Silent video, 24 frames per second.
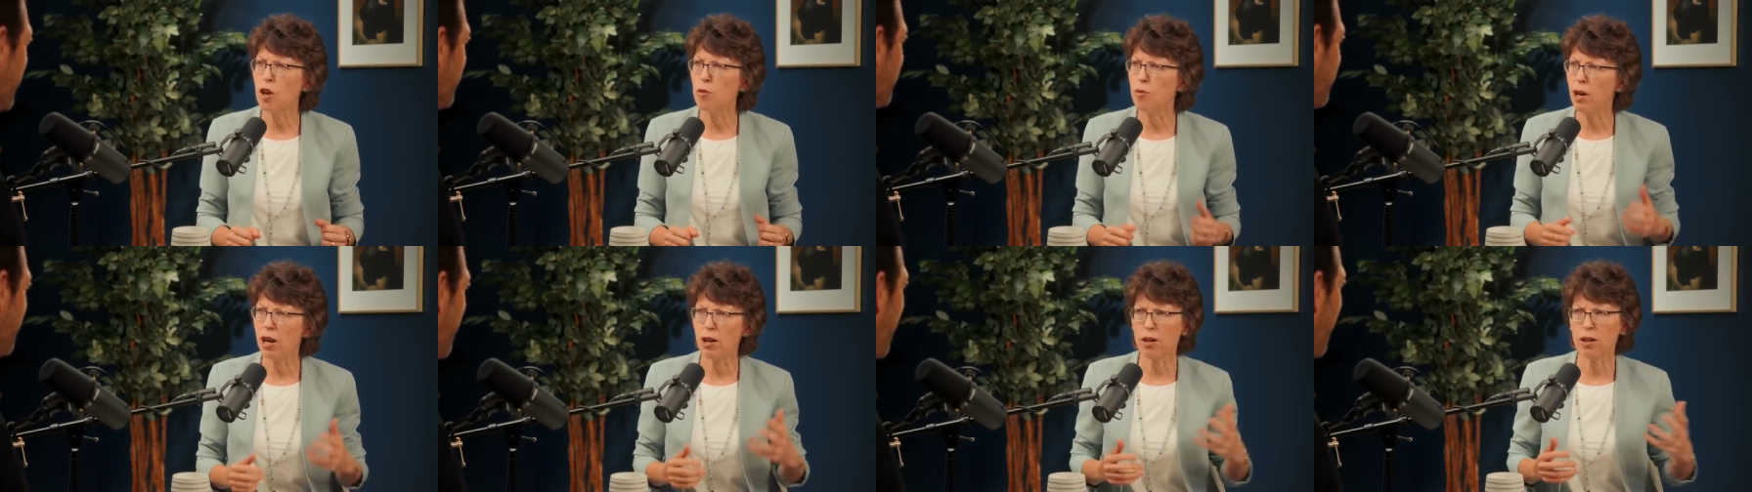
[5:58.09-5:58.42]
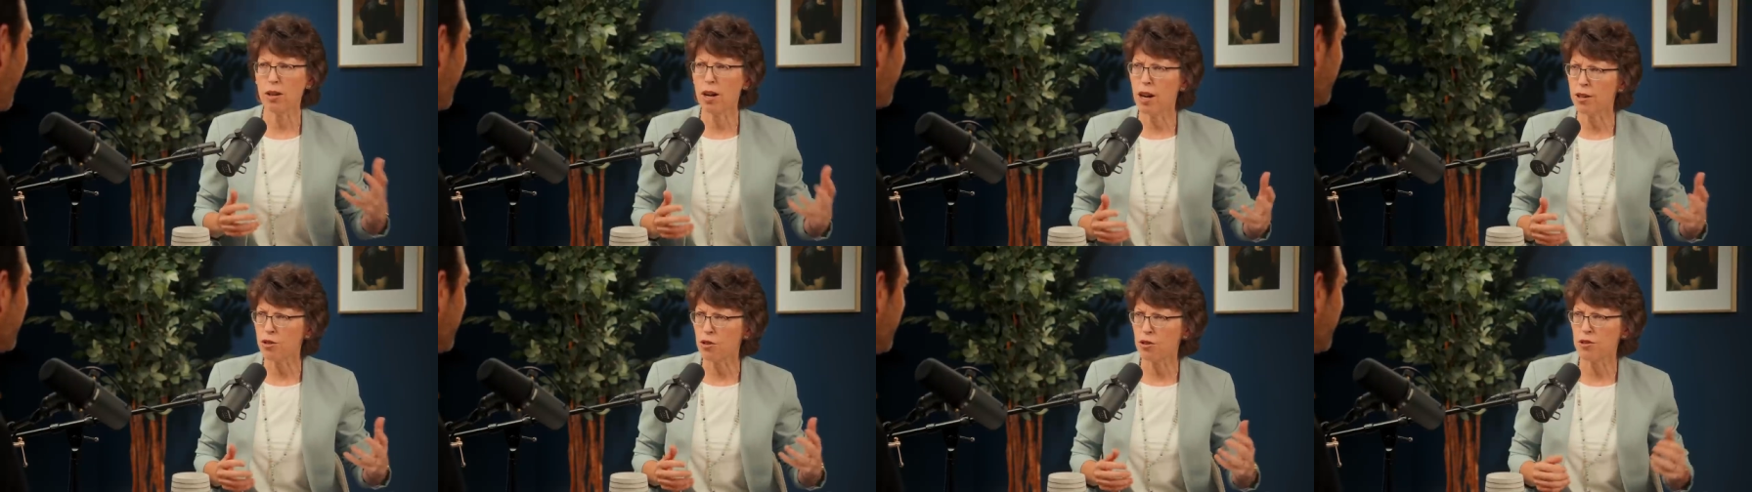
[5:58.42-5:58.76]
about yeah.
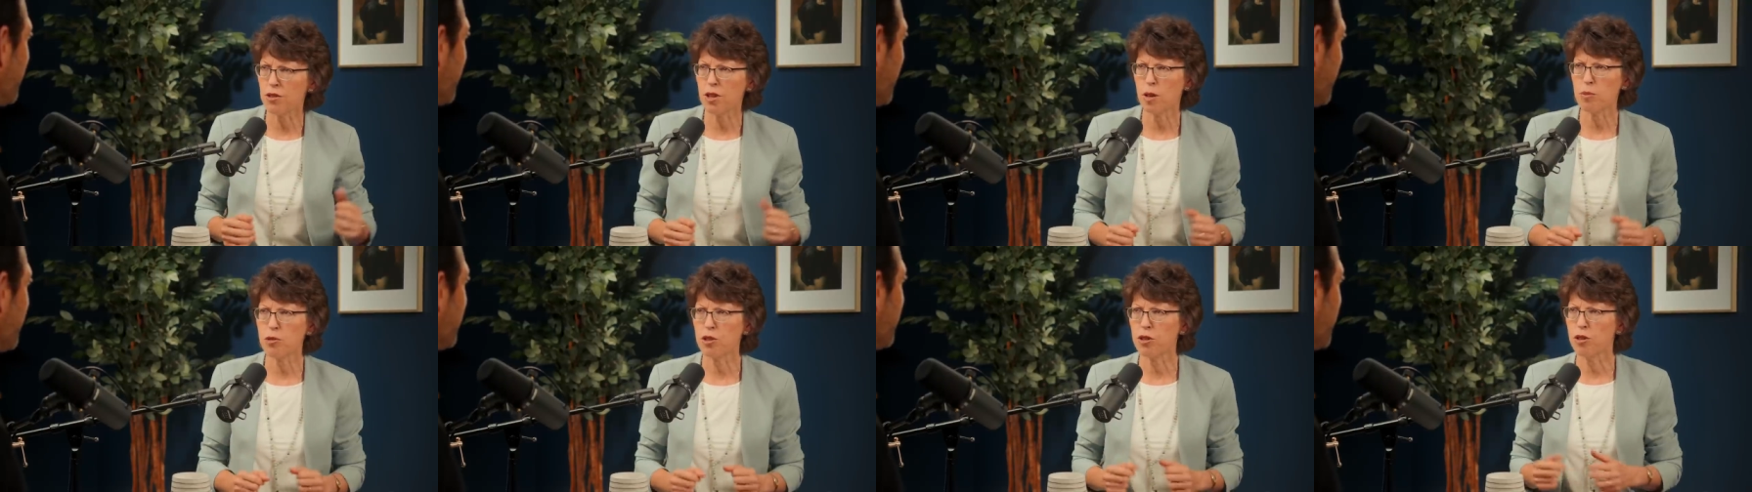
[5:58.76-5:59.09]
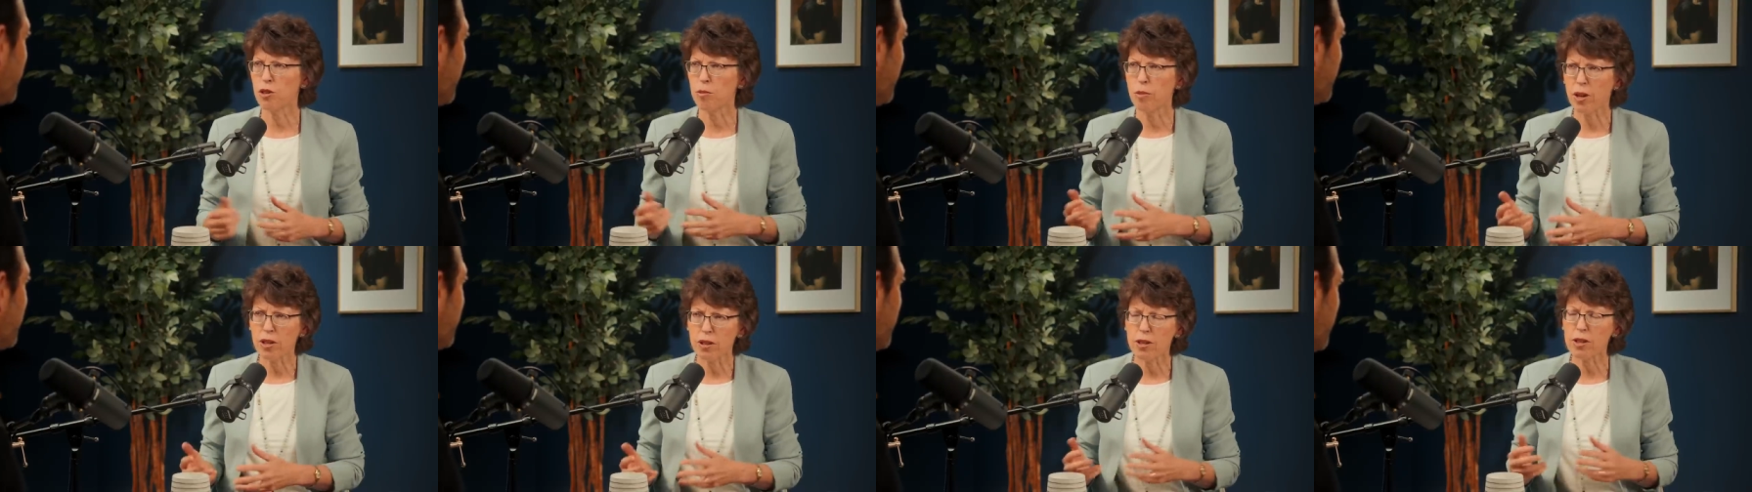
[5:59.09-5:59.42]
contraception or
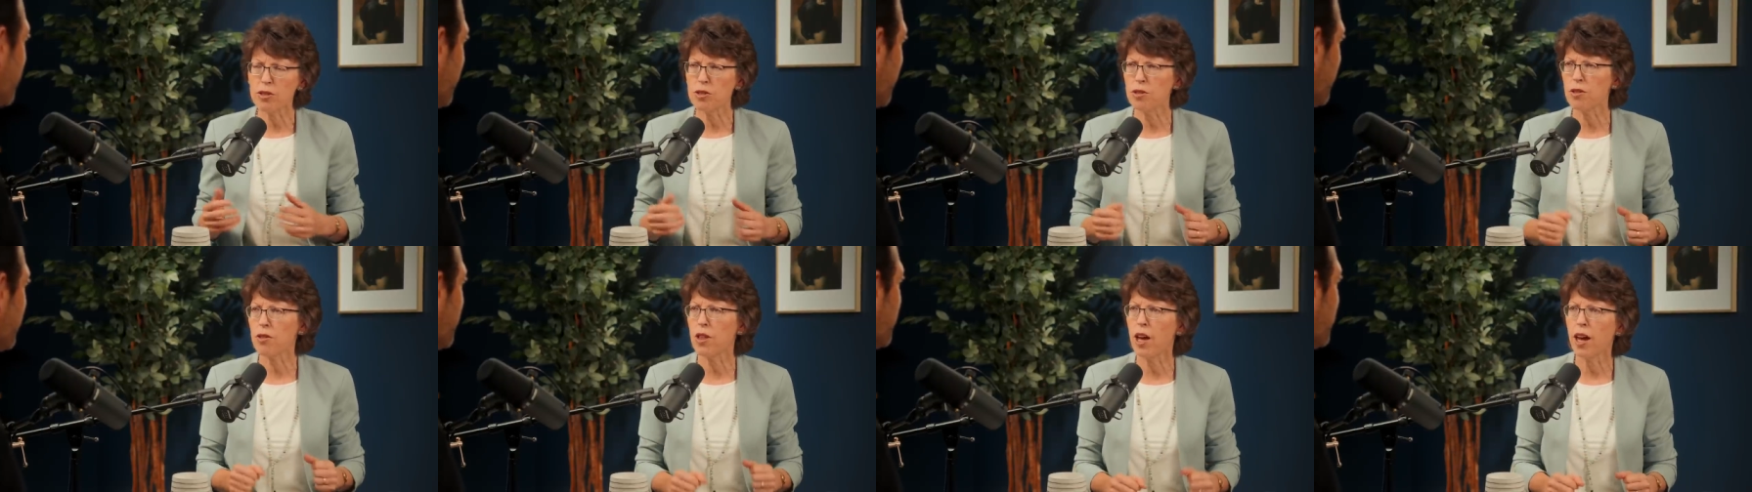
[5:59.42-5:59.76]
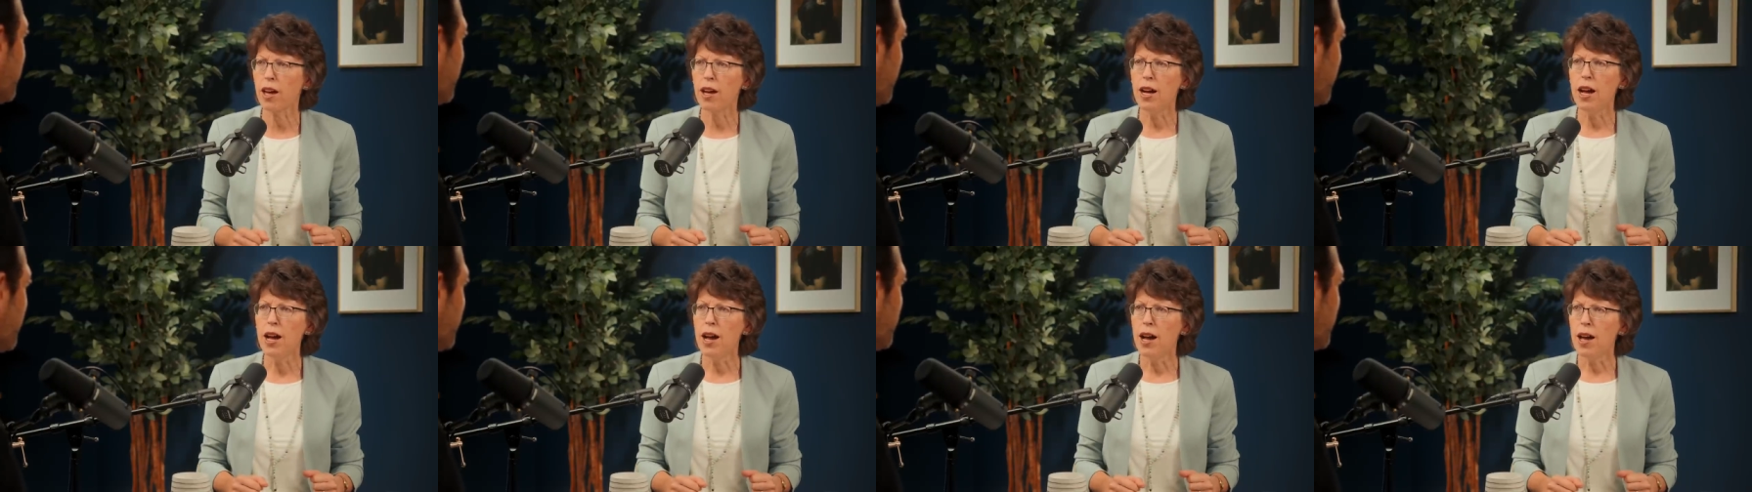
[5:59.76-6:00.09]
about this or that?